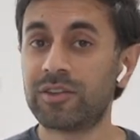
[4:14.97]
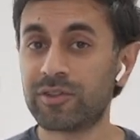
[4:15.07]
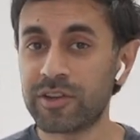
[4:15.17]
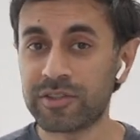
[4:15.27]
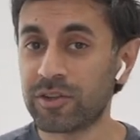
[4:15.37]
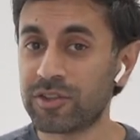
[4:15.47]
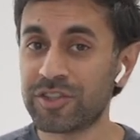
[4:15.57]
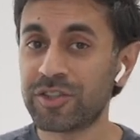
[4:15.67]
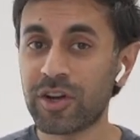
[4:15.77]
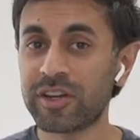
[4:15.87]
Right, so
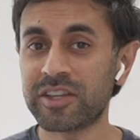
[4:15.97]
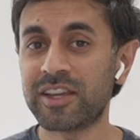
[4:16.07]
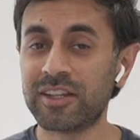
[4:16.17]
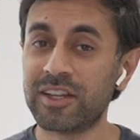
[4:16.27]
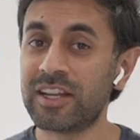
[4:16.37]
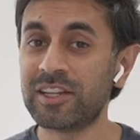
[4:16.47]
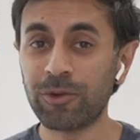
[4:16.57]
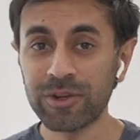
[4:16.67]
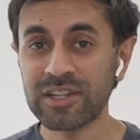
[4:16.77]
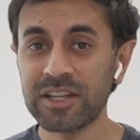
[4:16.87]
did you guys hear any
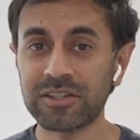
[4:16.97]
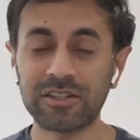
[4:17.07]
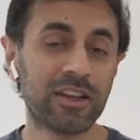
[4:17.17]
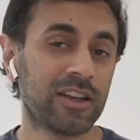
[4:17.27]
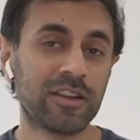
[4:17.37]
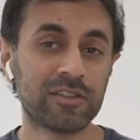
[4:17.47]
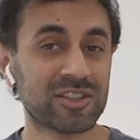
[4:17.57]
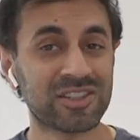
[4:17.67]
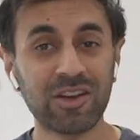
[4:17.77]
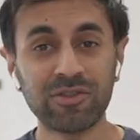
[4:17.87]
noise leaks? The
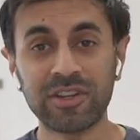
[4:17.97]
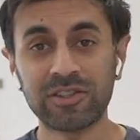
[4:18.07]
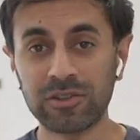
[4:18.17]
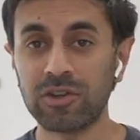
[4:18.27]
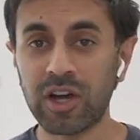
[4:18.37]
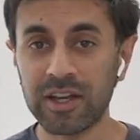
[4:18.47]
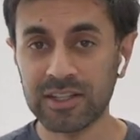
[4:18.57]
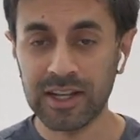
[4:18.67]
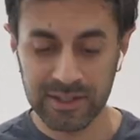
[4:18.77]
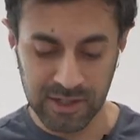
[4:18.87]
sound is so
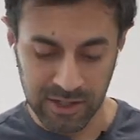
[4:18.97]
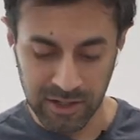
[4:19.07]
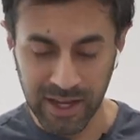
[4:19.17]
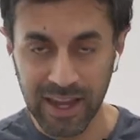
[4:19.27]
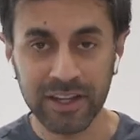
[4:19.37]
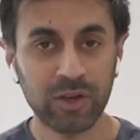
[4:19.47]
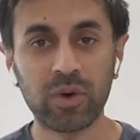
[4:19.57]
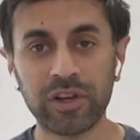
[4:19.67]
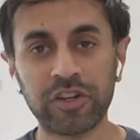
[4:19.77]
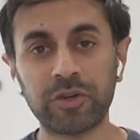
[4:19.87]
isolated. I had it at
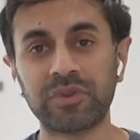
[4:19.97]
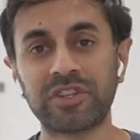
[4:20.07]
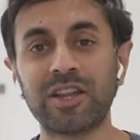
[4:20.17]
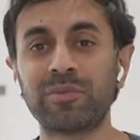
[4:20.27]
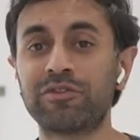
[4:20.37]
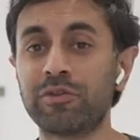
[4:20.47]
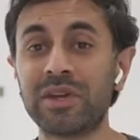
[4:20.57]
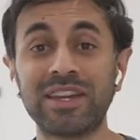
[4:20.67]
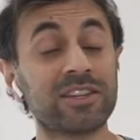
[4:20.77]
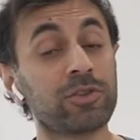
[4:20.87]
100%, but for
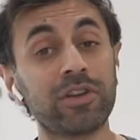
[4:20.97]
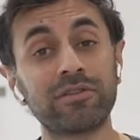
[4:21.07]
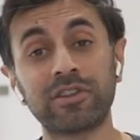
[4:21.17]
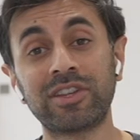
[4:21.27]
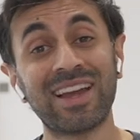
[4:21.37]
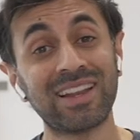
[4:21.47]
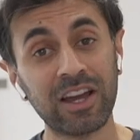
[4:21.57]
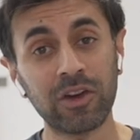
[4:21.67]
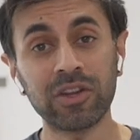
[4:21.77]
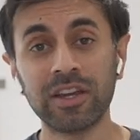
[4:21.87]
me, it's not even that
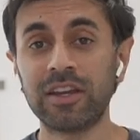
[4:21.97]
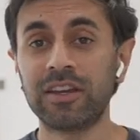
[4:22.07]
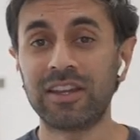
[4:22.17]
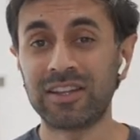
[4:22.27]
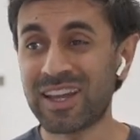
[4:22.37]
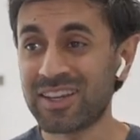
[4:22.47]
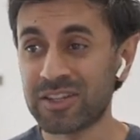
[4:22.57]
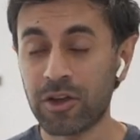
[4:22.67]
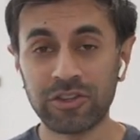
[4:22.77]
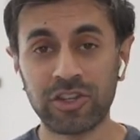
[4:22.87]
loud that it's
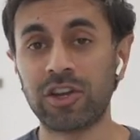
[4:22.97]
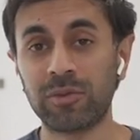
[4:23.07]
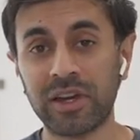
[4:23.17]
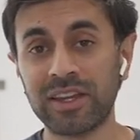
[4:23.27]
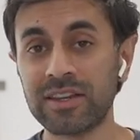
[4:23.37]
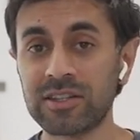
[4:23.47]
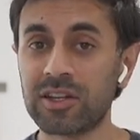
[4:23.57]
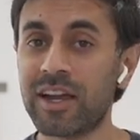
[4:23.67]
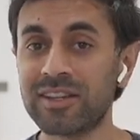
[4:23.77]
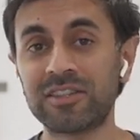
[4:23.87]
going to hurt my ears.
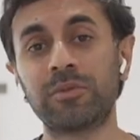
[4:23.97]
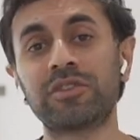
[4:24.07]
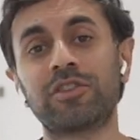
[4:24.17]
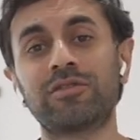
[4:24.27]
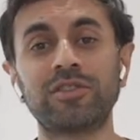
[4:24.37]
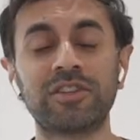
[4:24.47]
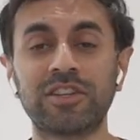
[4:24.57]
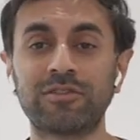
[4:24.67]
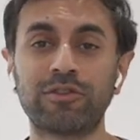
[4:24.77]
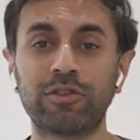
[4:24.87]
I can see myself using
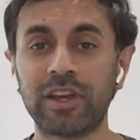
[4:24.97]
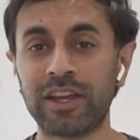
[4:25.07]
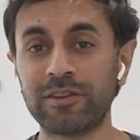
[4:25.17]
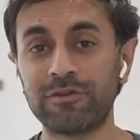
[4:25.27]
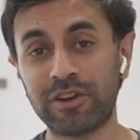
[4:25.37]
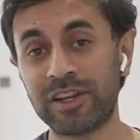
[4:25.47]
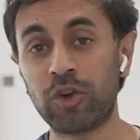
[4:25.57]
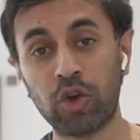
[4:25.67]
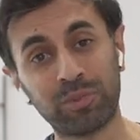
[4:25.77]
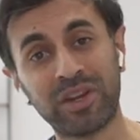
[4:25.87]
this for a very
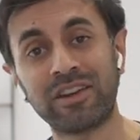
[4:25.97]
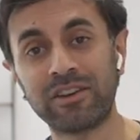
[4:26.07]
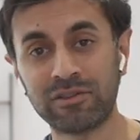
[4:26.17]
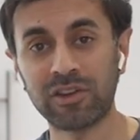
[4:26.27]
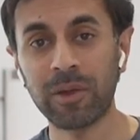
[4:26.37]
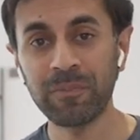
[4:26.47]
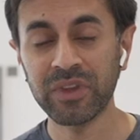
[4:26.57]
long period of time.